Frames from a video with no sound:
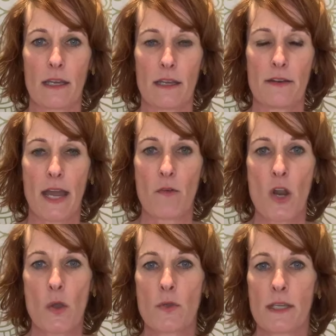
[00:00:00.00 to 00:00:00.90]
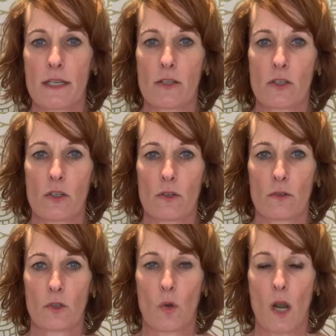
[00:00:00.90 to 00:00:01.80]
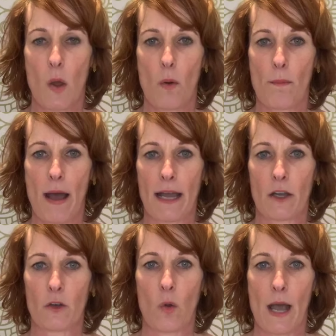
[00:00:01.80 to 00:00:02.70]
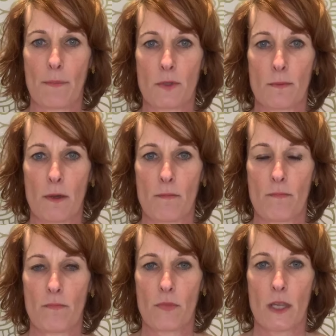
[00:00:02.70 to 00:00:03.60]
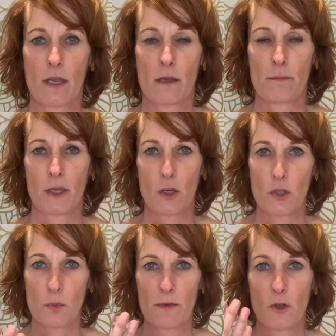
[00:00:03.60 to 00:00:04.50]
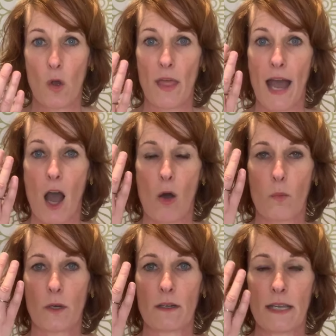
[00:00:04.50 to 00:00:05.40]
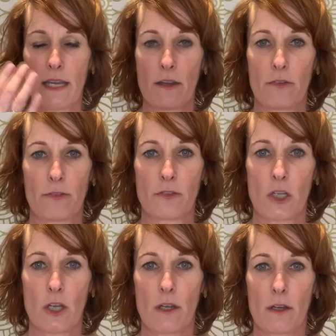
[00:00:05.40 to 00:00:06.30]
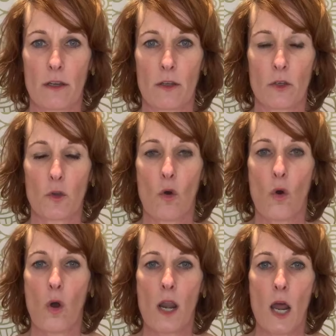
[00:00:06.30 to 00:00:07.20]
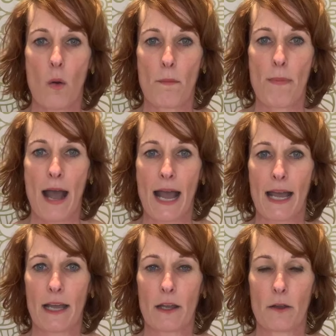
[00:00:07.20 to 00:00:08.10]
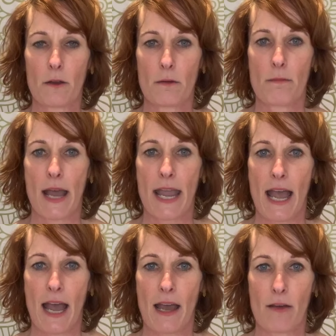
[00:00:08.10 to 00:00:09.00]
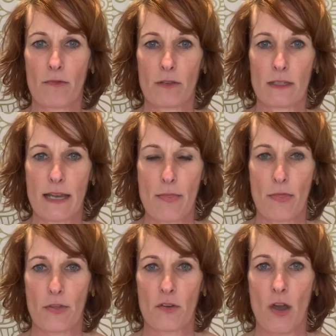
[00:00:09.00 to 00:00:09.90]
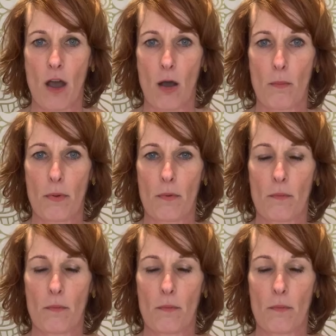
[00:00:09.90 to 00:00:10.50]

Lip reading: Now notice your lower back and your abdomen. Because we've got that upward lift, your lower back may have lengthened up.